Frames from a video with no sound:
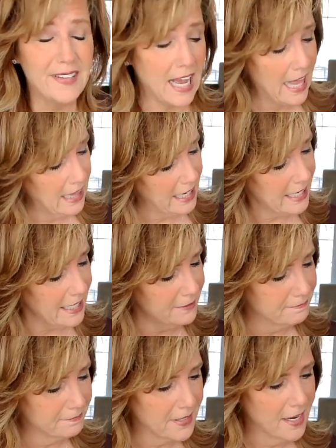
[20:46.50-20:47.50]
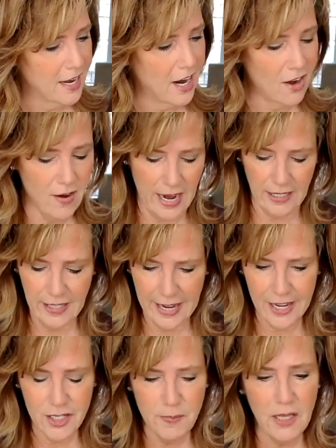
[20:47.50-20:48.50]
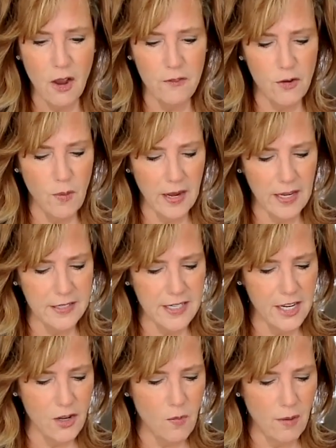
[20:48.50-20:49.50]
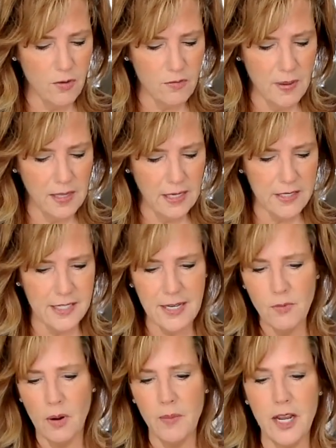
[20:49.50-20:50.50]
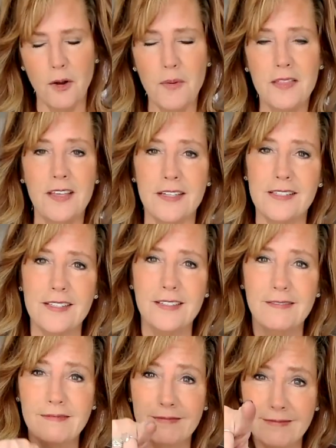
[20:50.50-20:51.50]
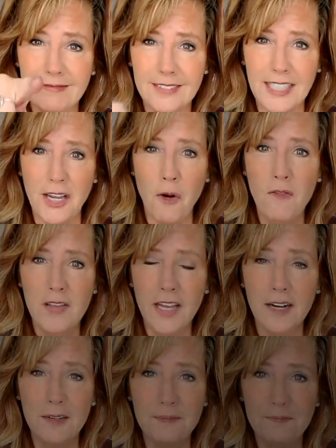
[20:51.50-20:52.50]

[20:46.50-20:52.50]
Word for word: I like it. All right, link is below if you want to continue on with me. Let's see where we go with this. See you over there.